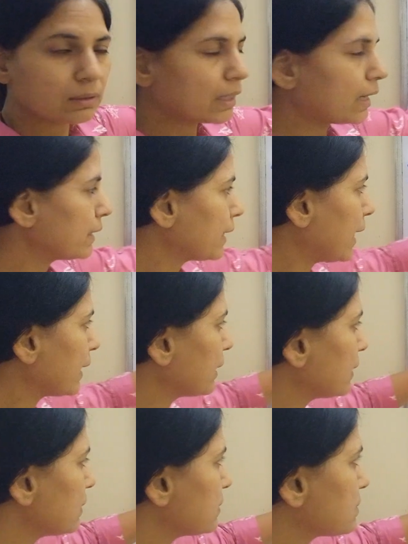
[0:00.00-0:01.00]
and
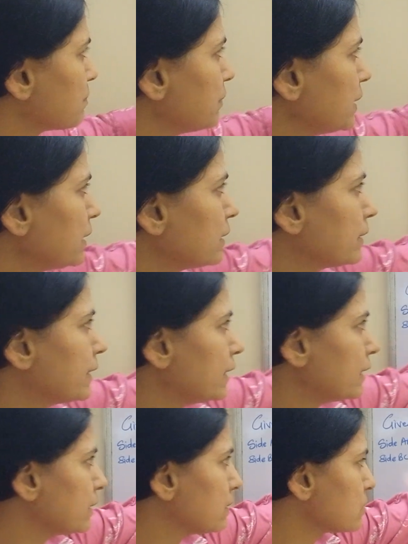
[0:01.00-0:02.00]
angle
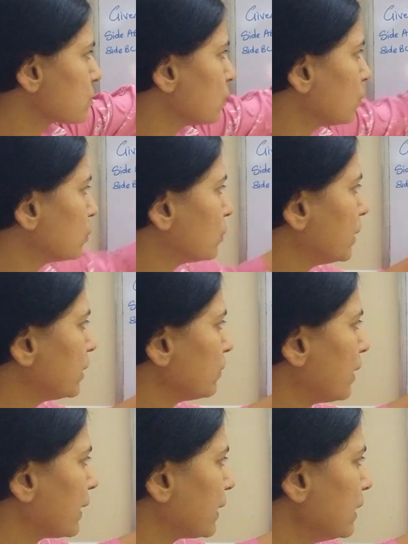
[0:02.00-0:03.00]
D is congruent to
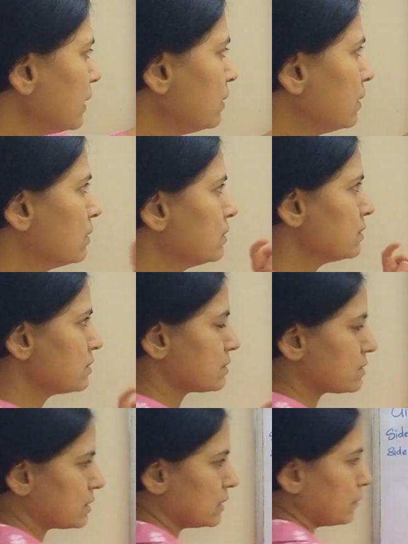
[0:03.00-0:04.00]
angle
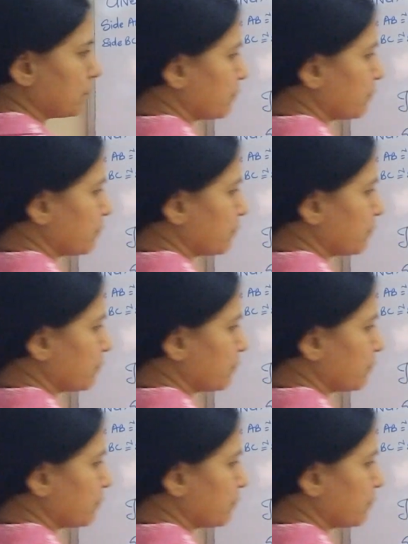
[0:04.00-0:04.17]
C?